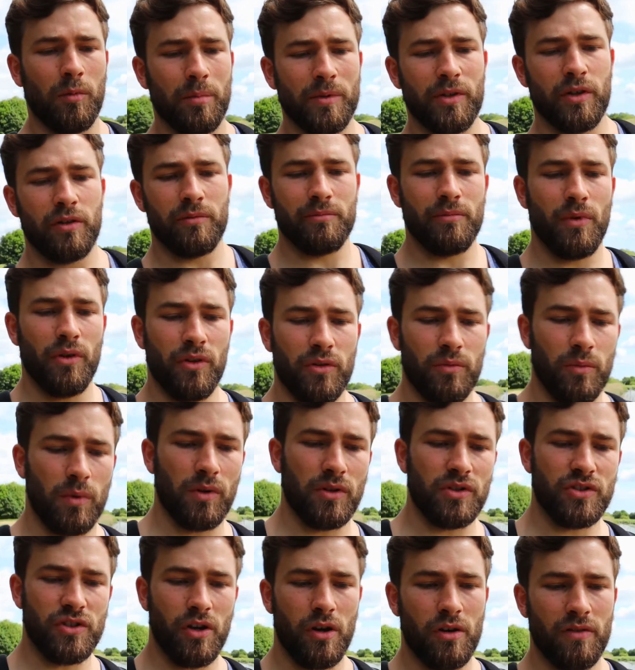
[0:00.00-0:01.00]
be doing more than
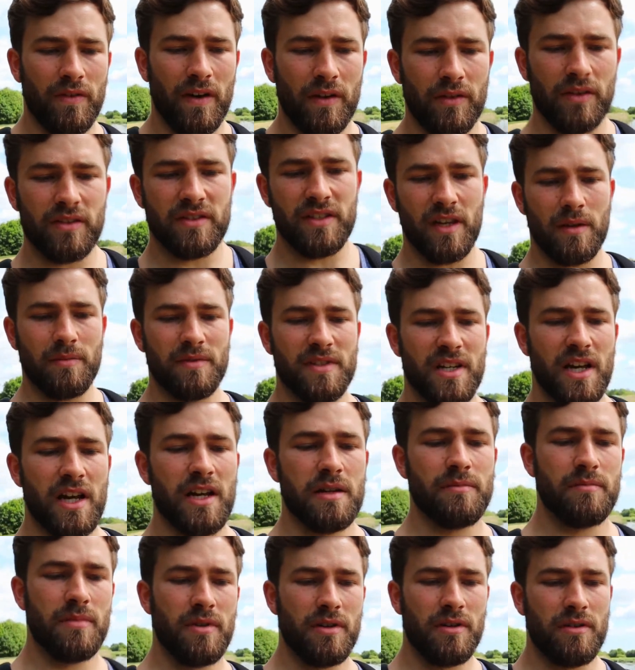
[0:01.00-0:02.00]
one show around the same
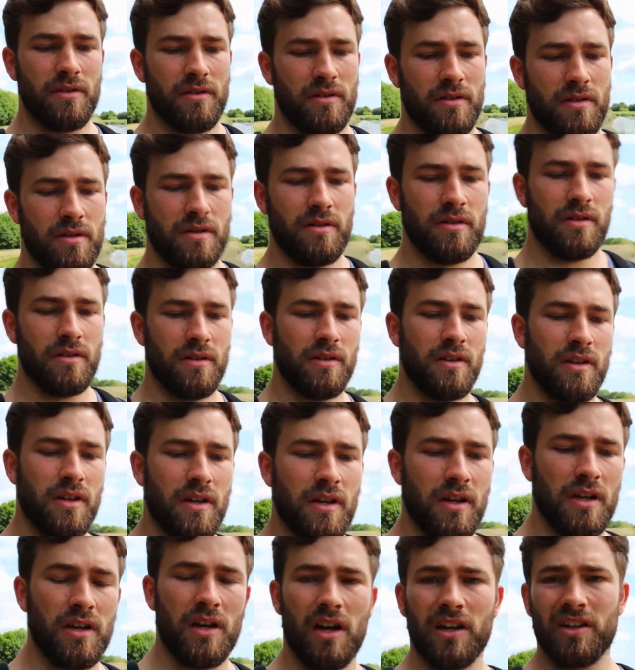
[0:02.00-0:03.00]
time.
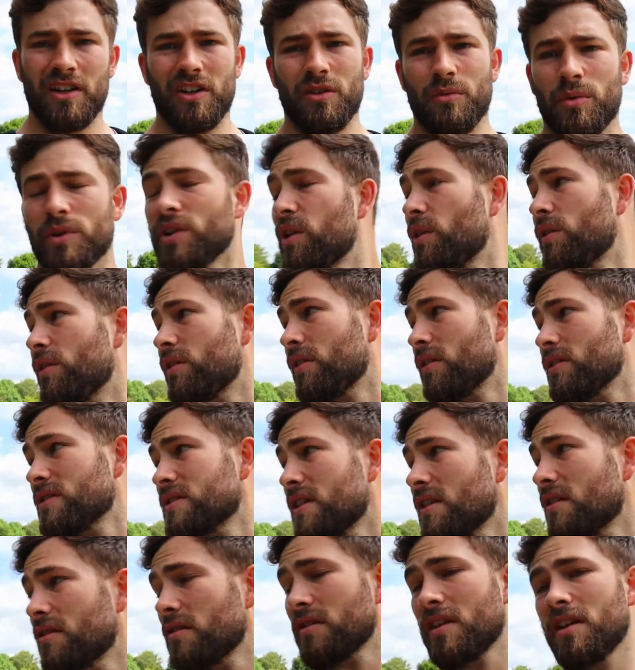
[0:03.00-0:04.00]
I don't know what your thoughts
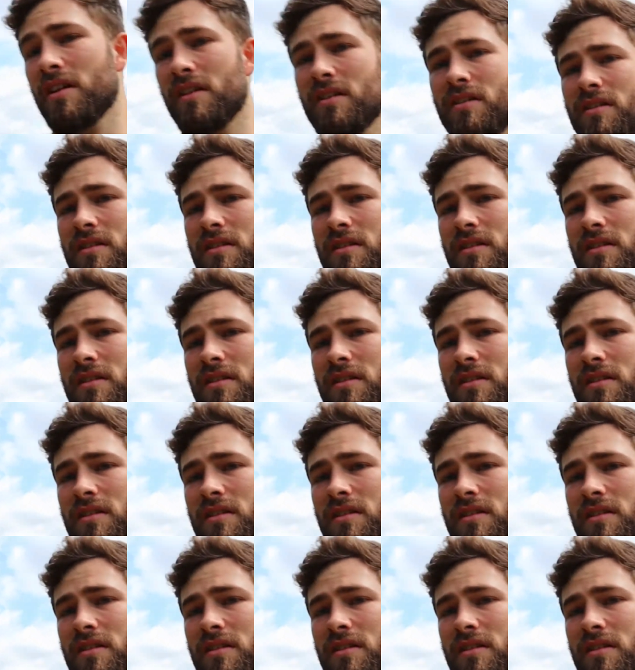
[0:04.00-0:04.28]
are on that.